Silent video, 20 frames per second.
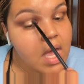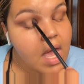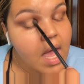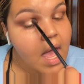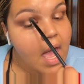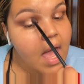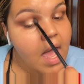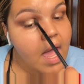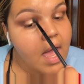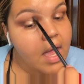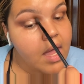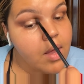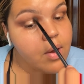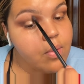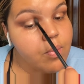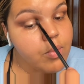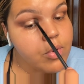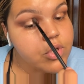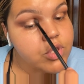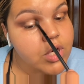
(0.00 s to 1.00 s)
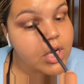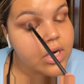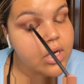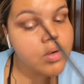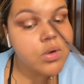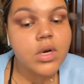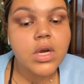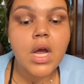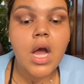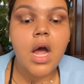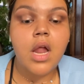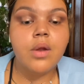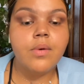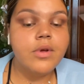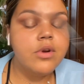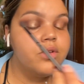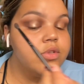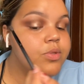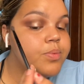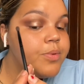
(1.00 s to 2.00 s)
and we're trying to go to
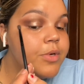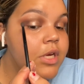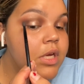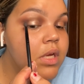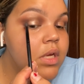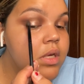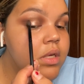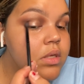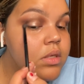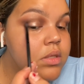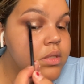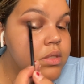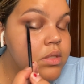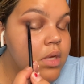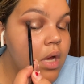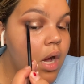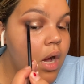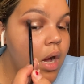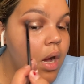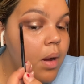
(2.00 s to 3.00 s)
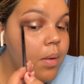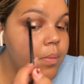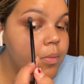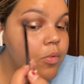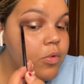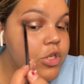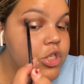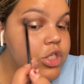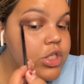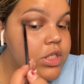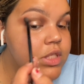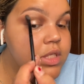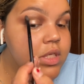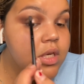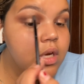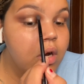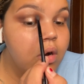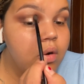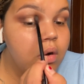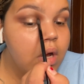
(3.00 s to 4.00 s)
Colorado Springs, which is, you
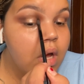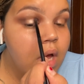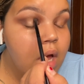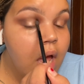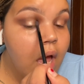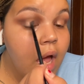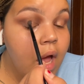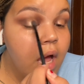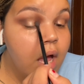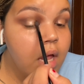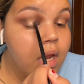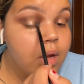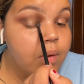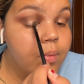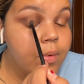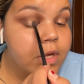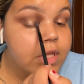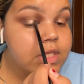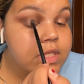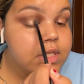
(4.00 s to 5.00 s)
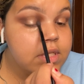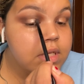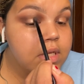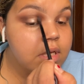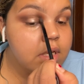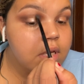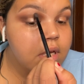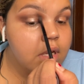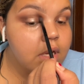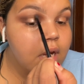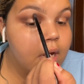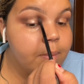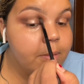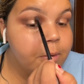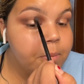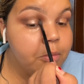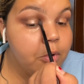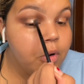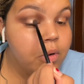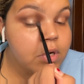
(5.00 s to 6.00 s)
know, hella ritzy, and I'd be
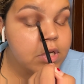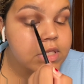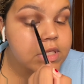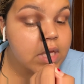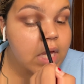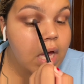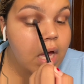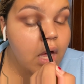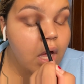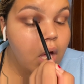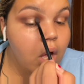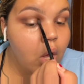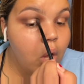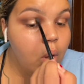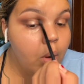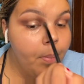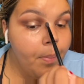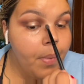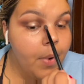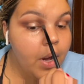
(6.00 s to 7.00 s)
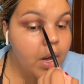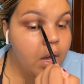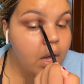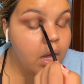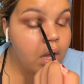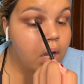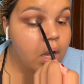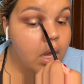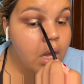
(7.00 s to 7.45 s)
broke as hell, but